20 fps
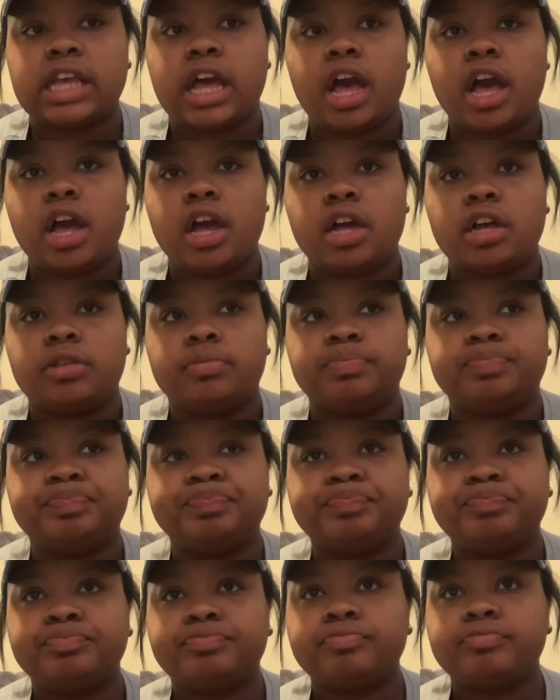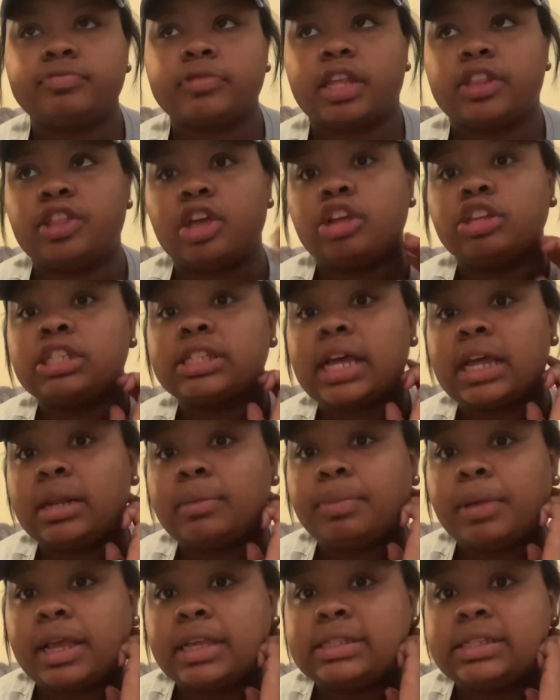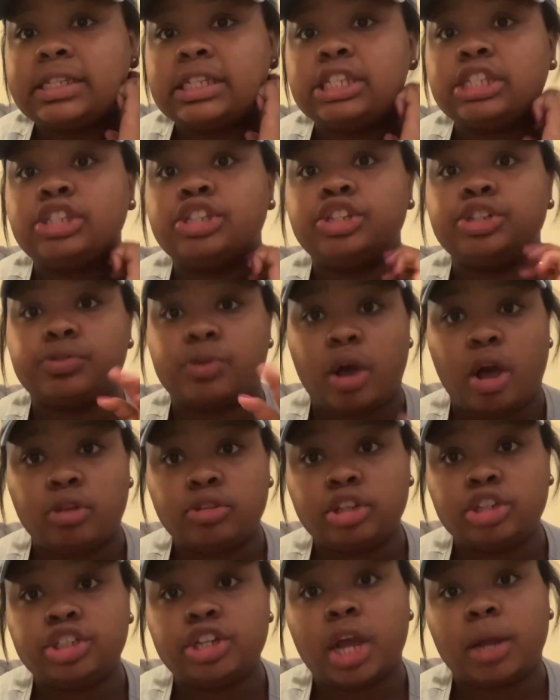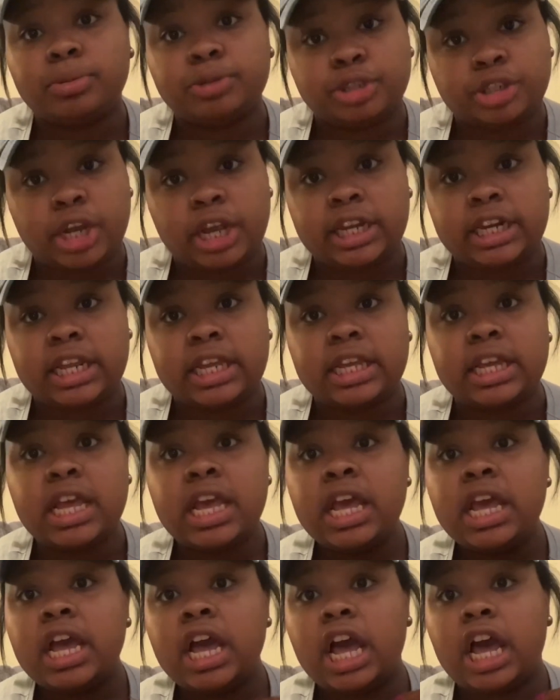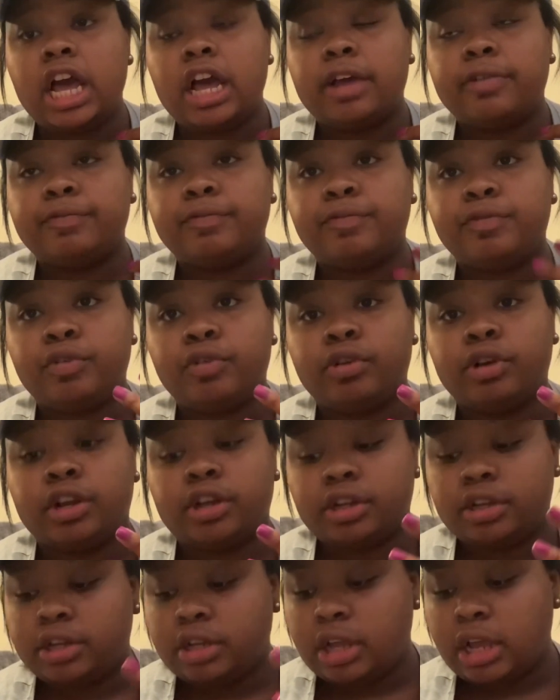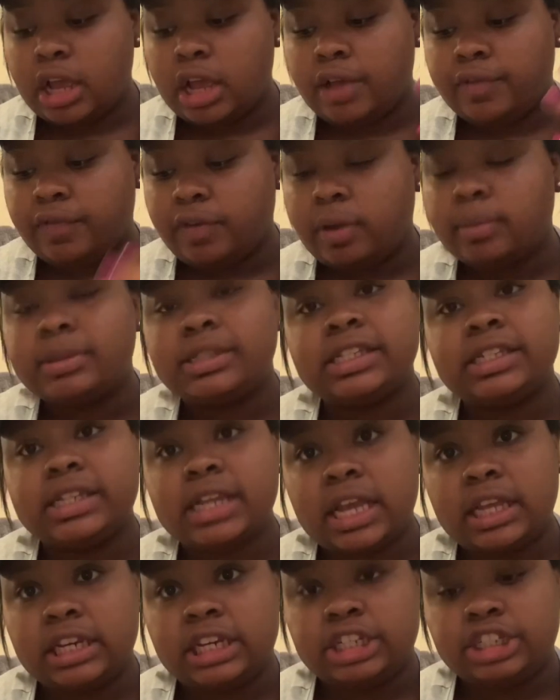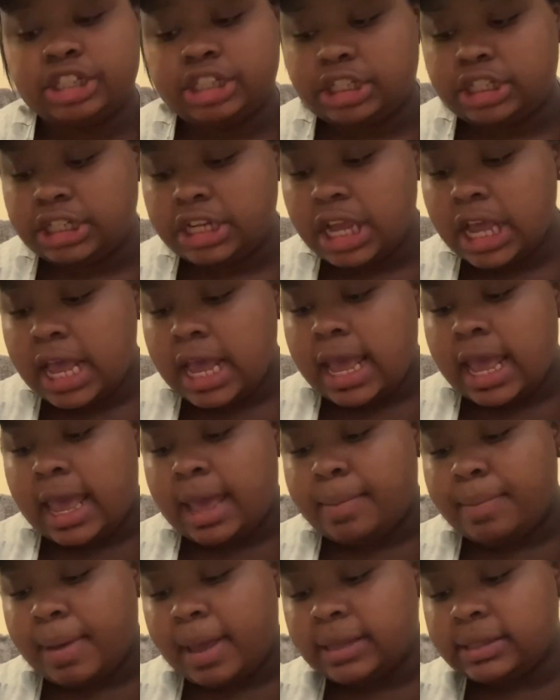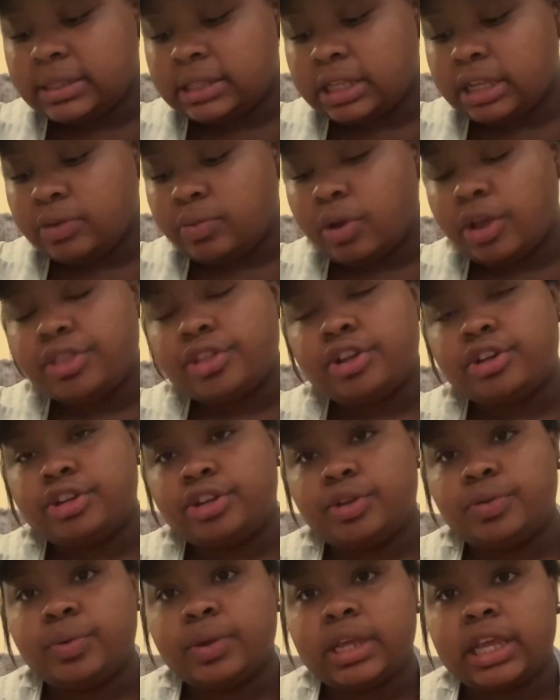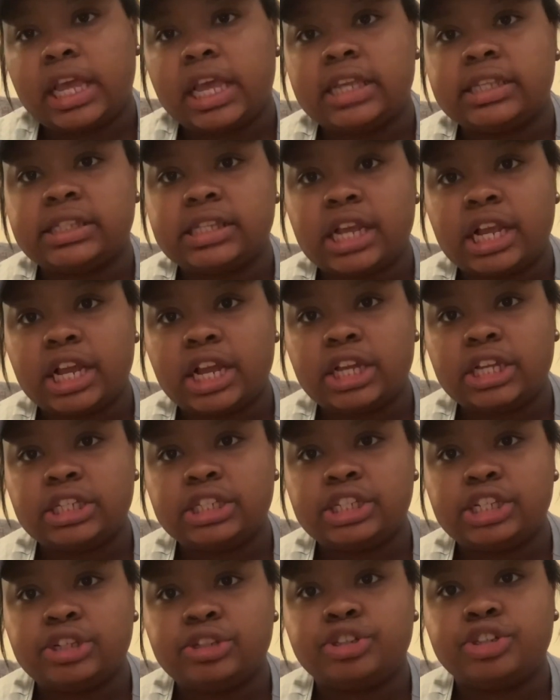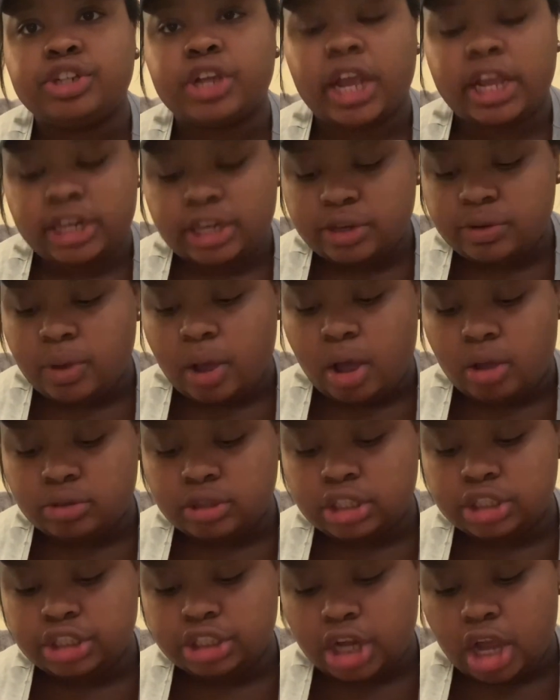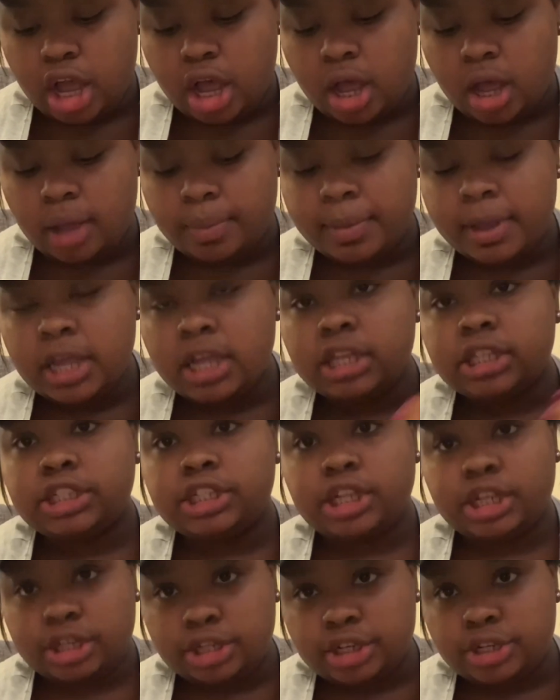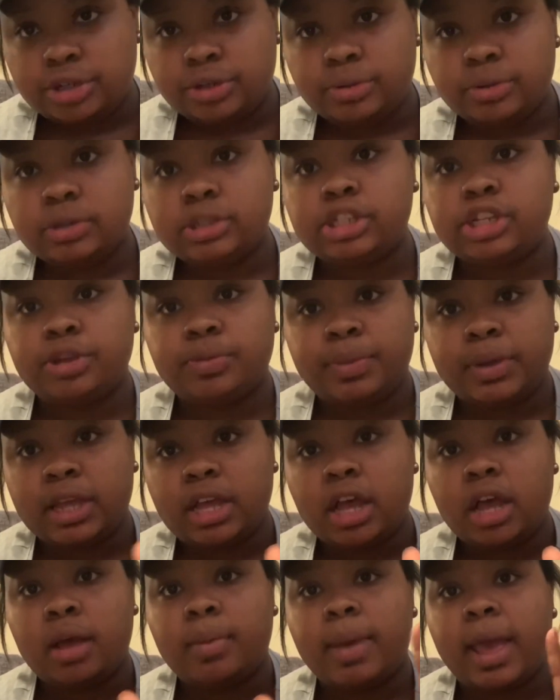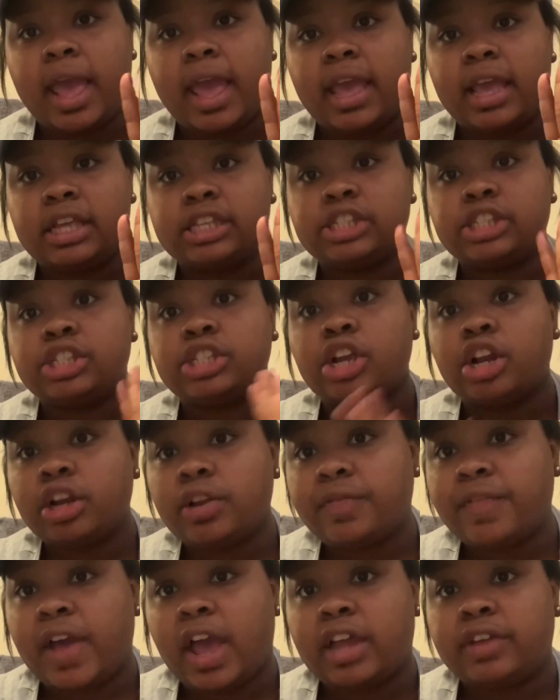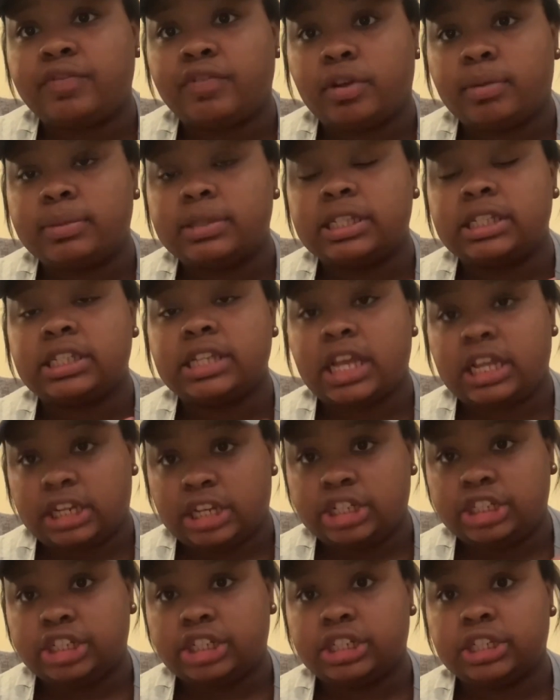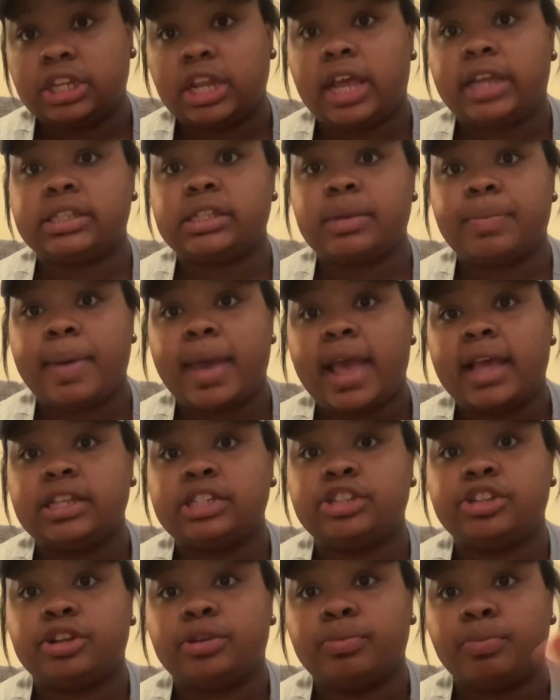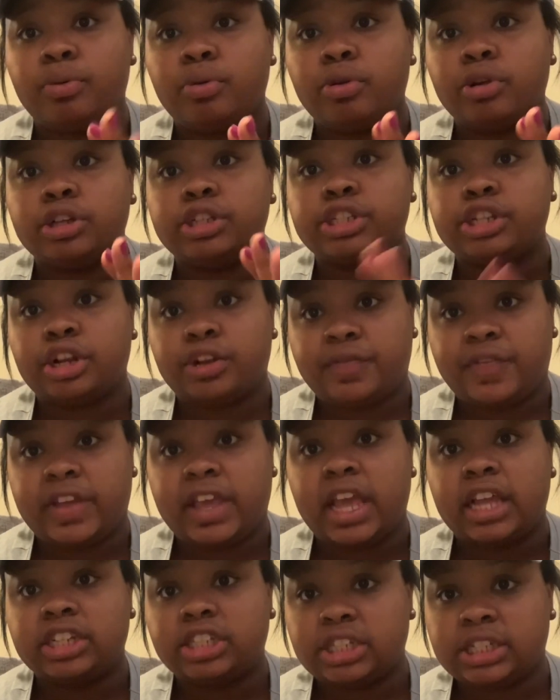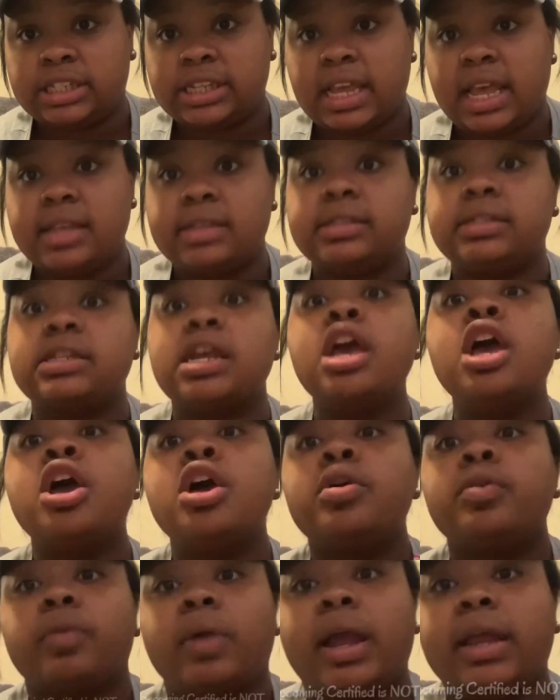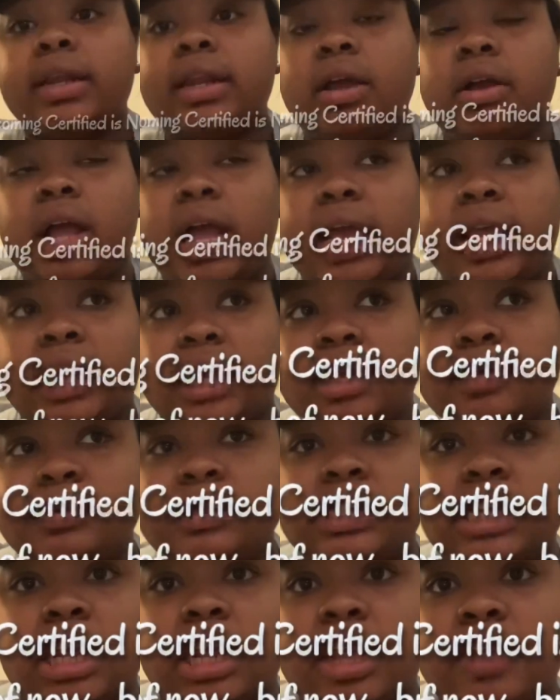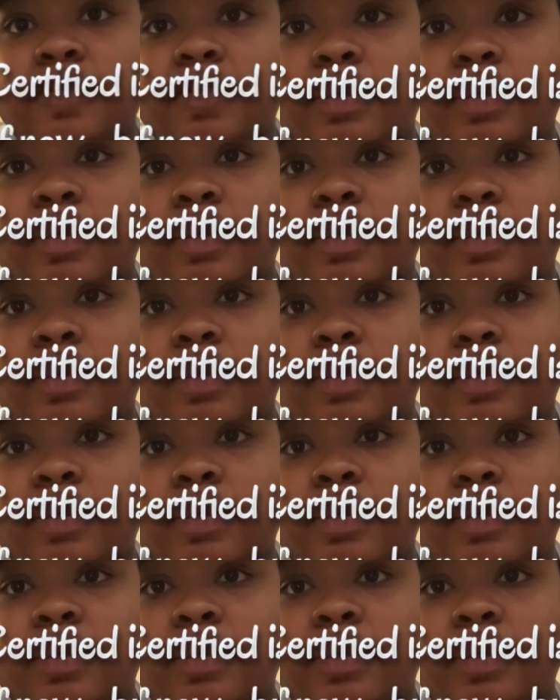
um, those kind of places do on-the-job training um, for a pharmacy technician. And basically what they're doing is they're going to train you on the job to do to become a certified pharmacy technician, like to pass your board certification test. Right now, I am studying for